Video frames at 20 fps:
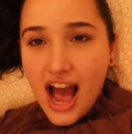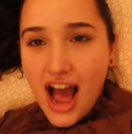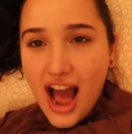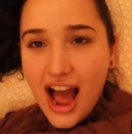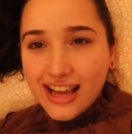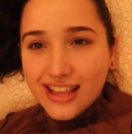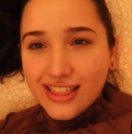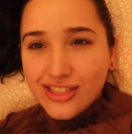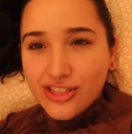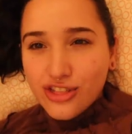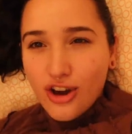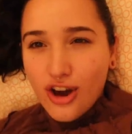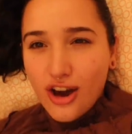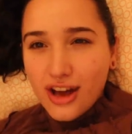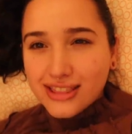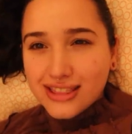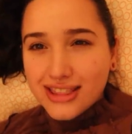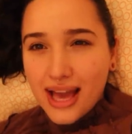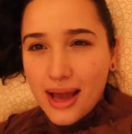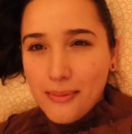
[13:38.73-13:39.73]
I
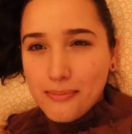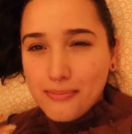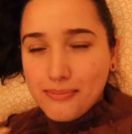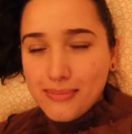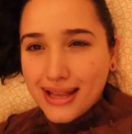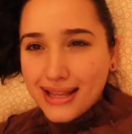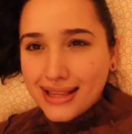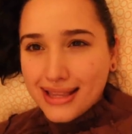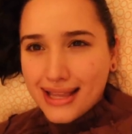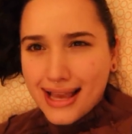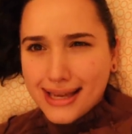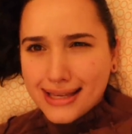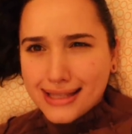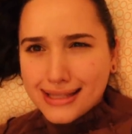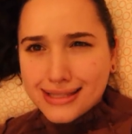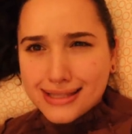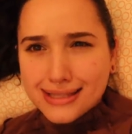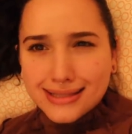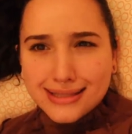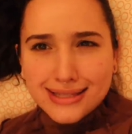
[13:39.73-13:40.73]
thought that meant like
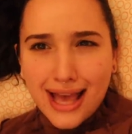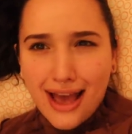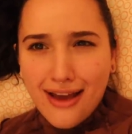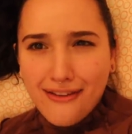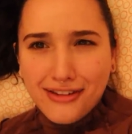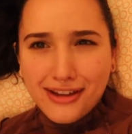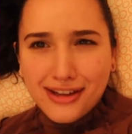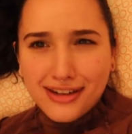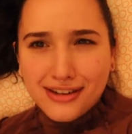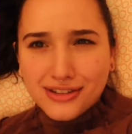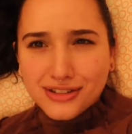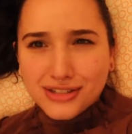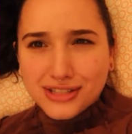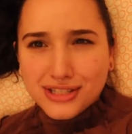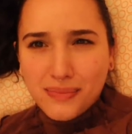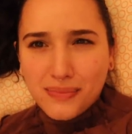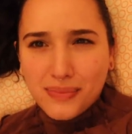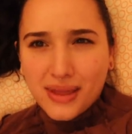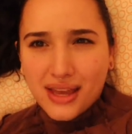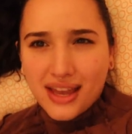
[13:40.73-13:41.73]
7 or
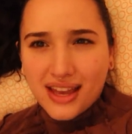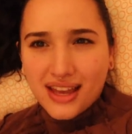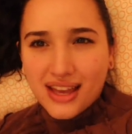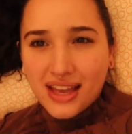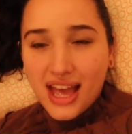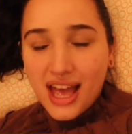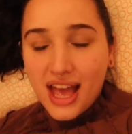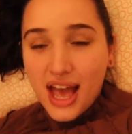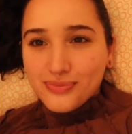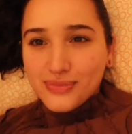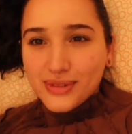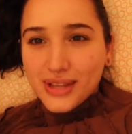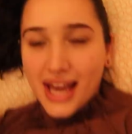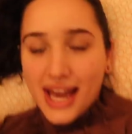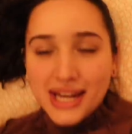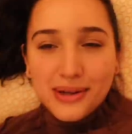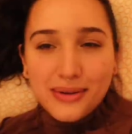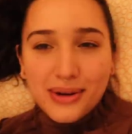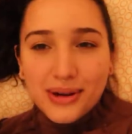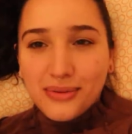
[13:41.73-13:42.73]
something.
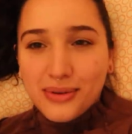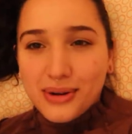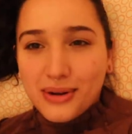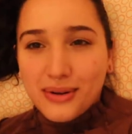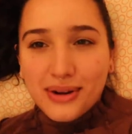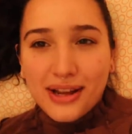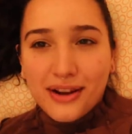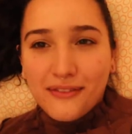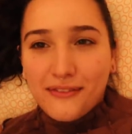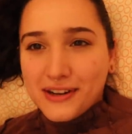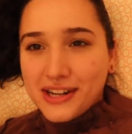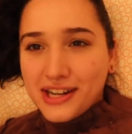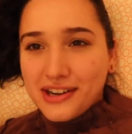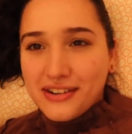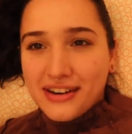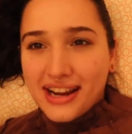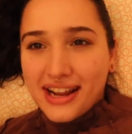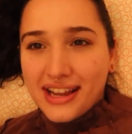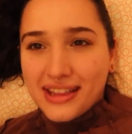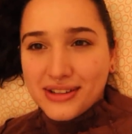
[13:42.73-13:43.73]
Anyway, we're going out for
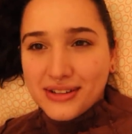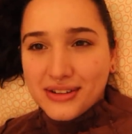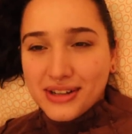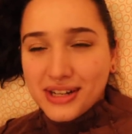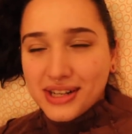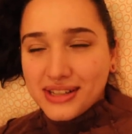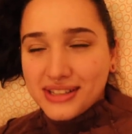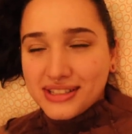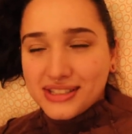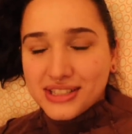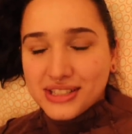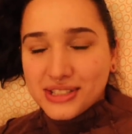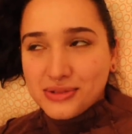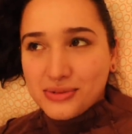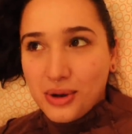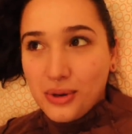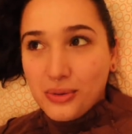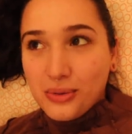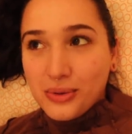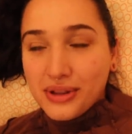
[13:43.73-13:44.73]
dinner at 8.30. Just
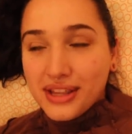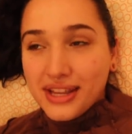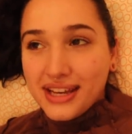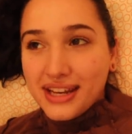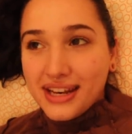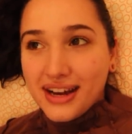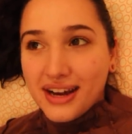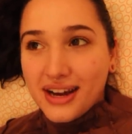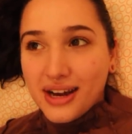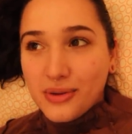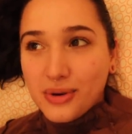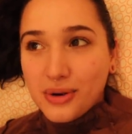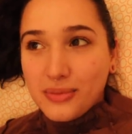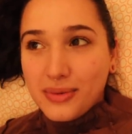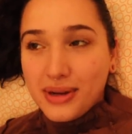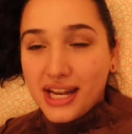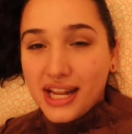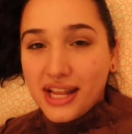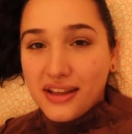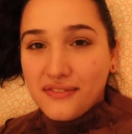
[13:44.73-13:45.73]
roll with it. Uh, we're
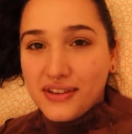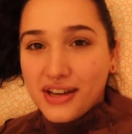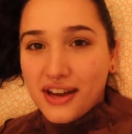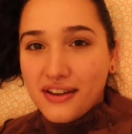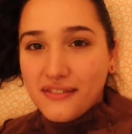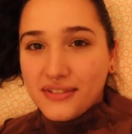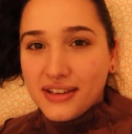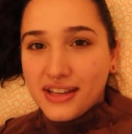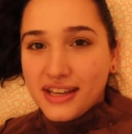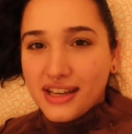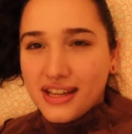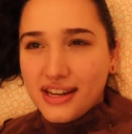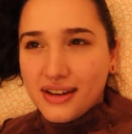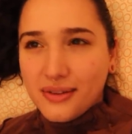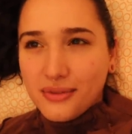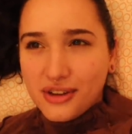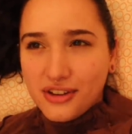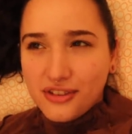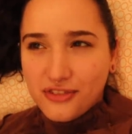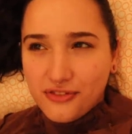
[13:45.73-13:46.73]
meeting Viet Vegan.
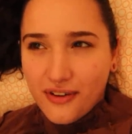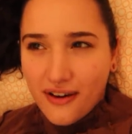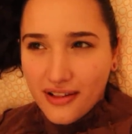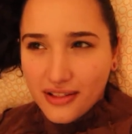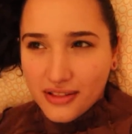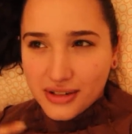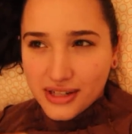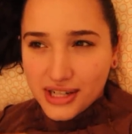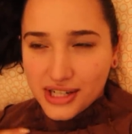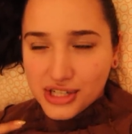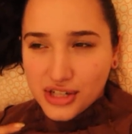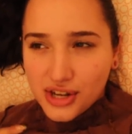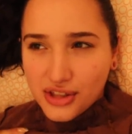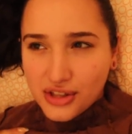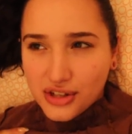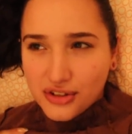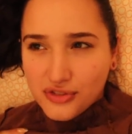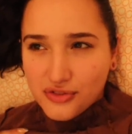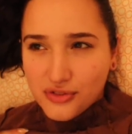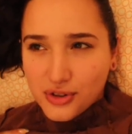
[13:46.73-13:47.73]
We've followed each
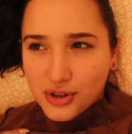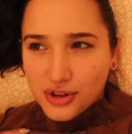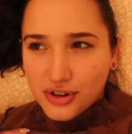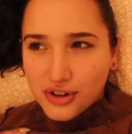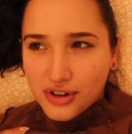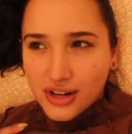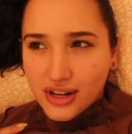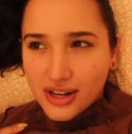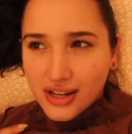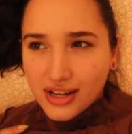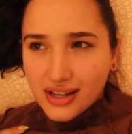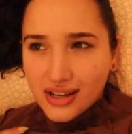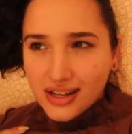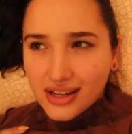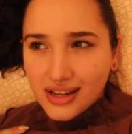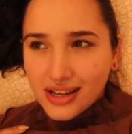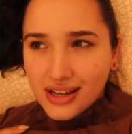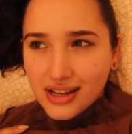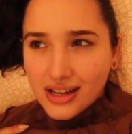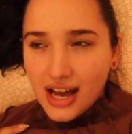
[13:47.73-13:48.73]
other for
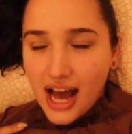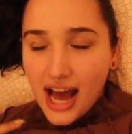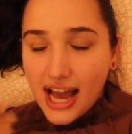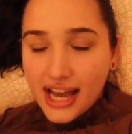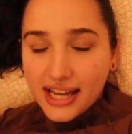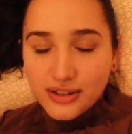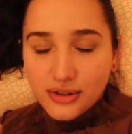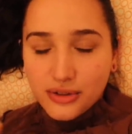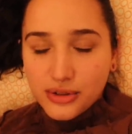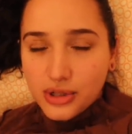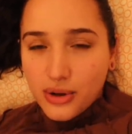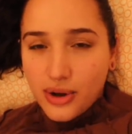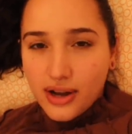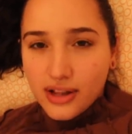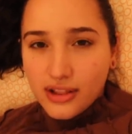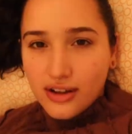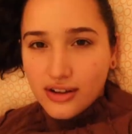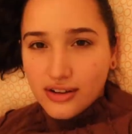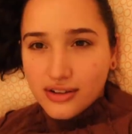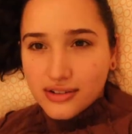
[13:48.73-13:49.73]
I don't know
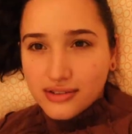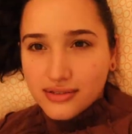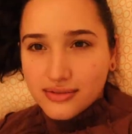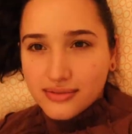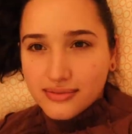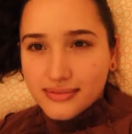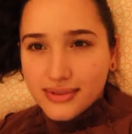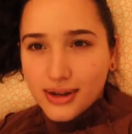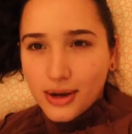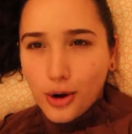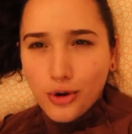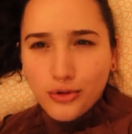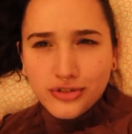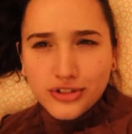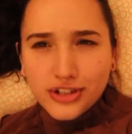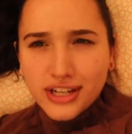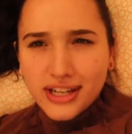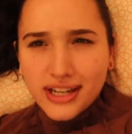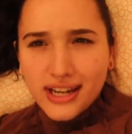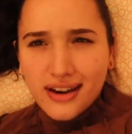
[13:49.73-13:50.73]
how long. Over
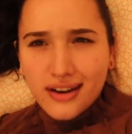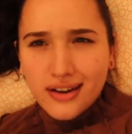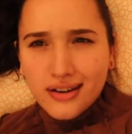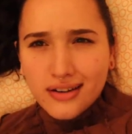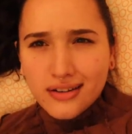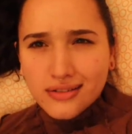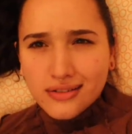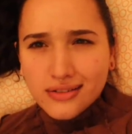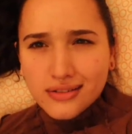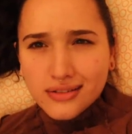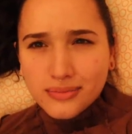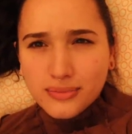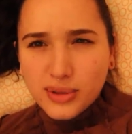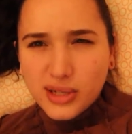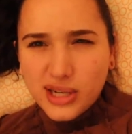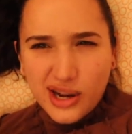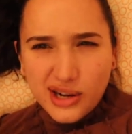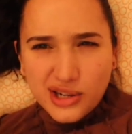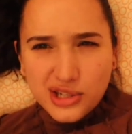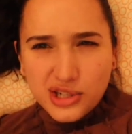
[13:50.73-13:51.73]
a year?
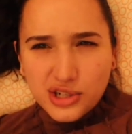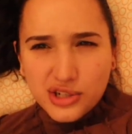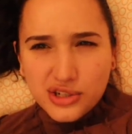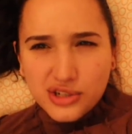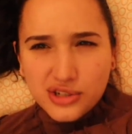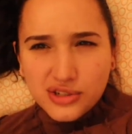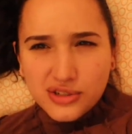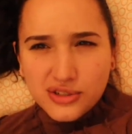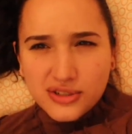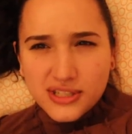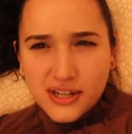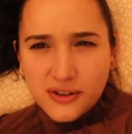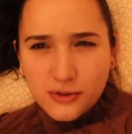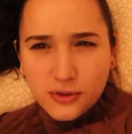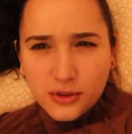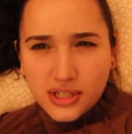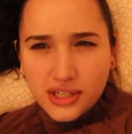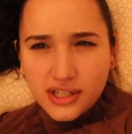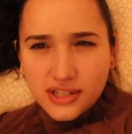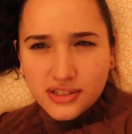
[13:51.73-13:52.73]
But under
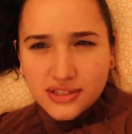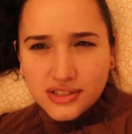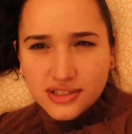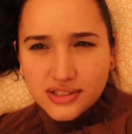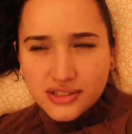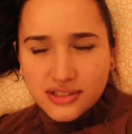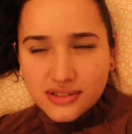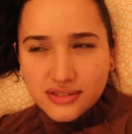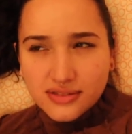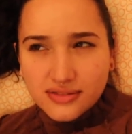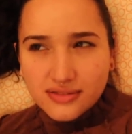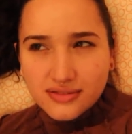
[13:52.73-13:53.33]
several years?